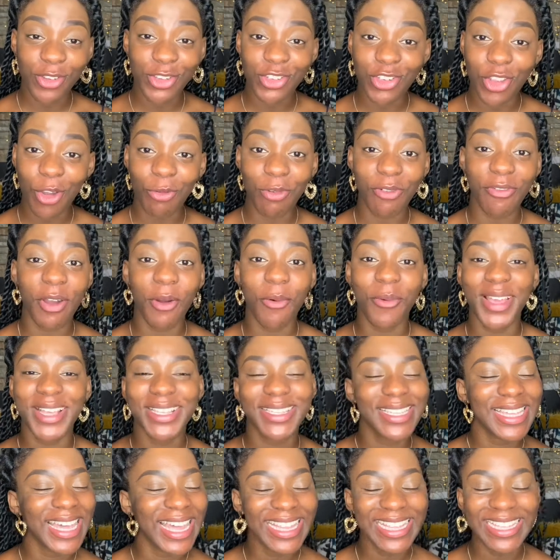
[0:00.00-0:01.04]
So without
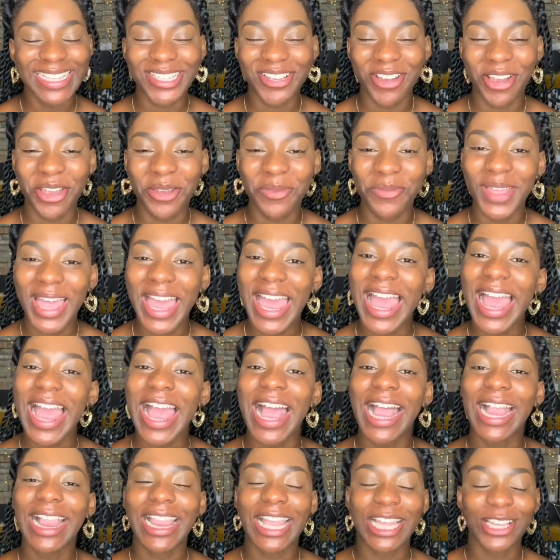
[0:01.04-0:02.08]
wasting any time,
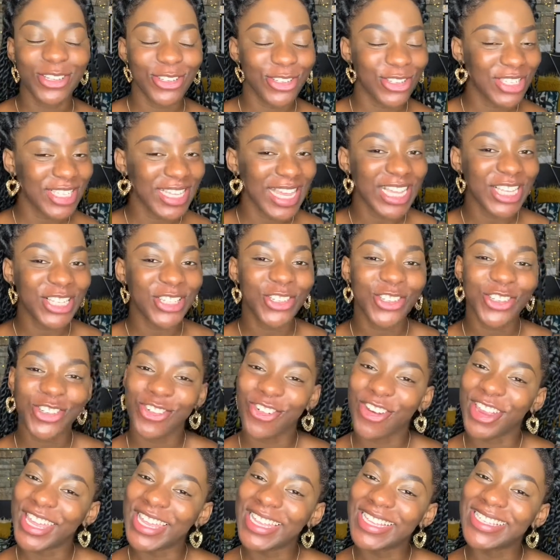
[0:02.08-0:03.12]
let's just get
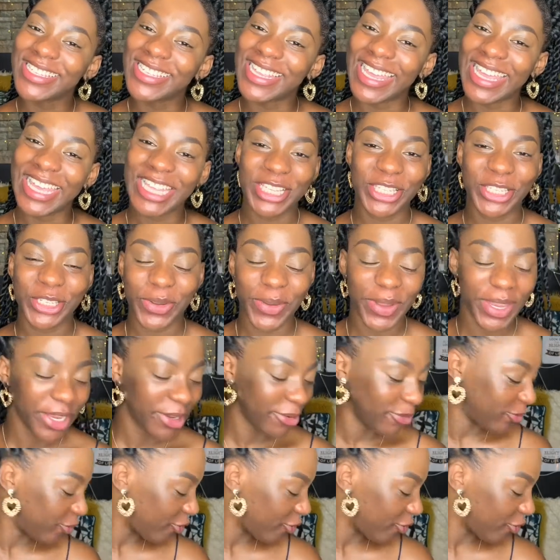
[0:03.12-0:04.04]
straight into it.